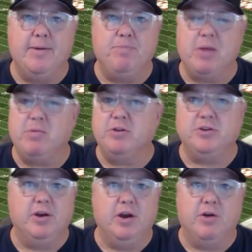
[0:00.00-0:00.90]
maybe it's
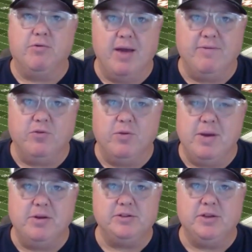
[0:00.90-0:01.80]
a rival,
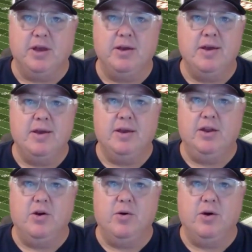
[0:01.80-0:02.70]
maybe it's a
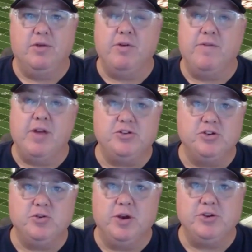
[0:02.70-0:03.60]
revenge
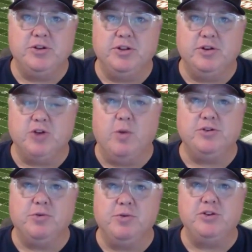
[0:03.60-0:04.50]
situation. There's
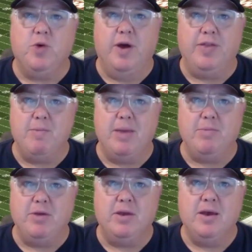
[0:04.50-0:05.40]
always a reason why they might
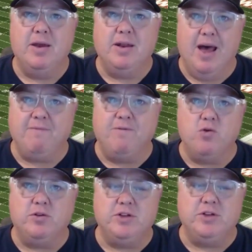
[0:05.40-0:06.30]
be not
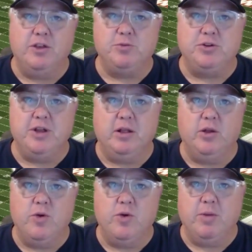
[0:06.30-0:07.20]
focused on this
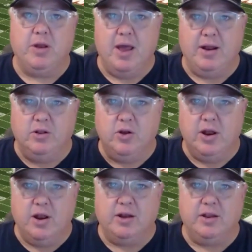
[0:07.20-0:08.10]
particular week, but kind of
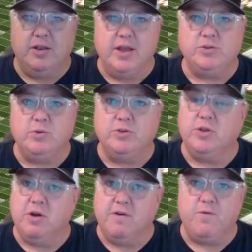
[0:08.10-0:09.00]
looking ahead to the next one. So
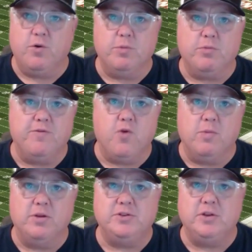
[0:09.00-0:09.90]
therefore, the
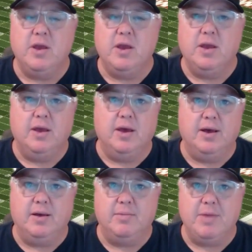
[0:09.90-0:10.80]
performance
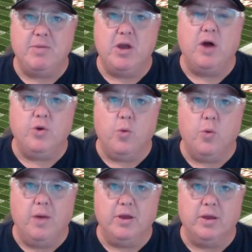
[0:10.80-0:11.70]
may be
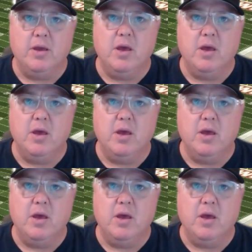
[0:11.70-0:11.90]
underwhelming